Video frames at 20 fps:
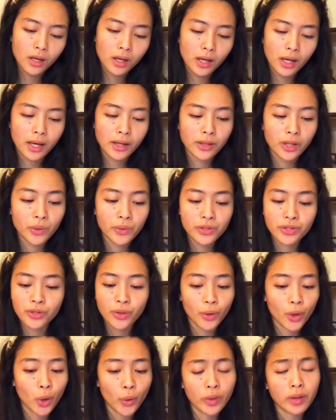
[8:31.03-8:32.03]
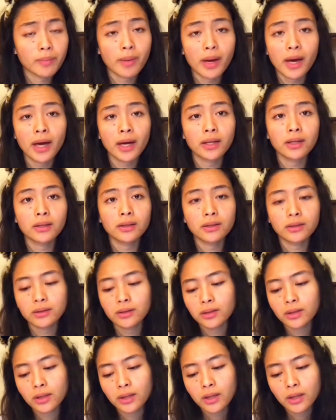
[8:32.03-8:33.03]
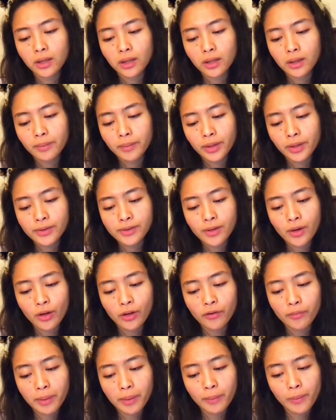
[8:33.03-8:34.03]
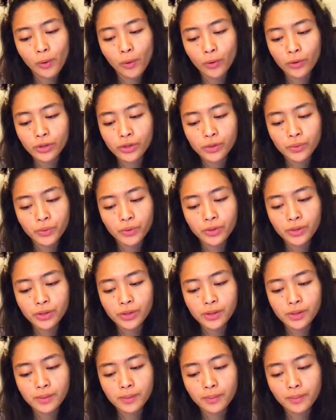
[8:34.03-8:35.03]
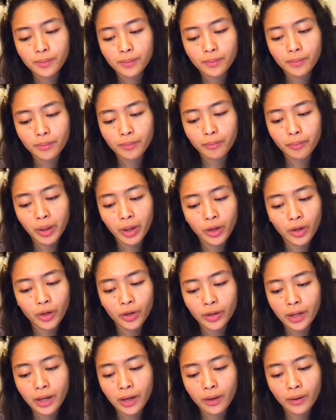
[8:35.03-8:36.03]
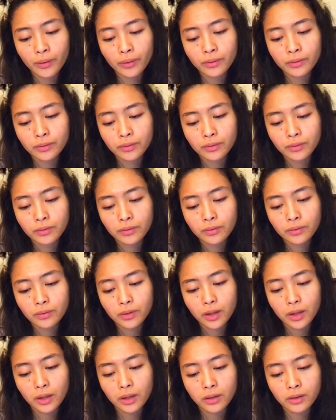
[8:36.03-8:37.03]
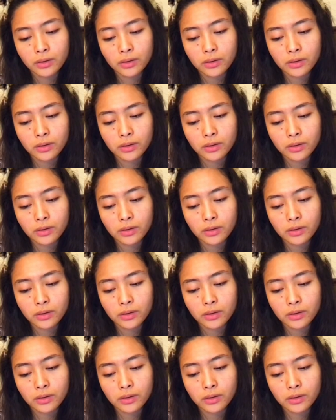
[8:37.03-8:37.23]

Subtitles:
And there was no going back because all of my pores were just bigger now, and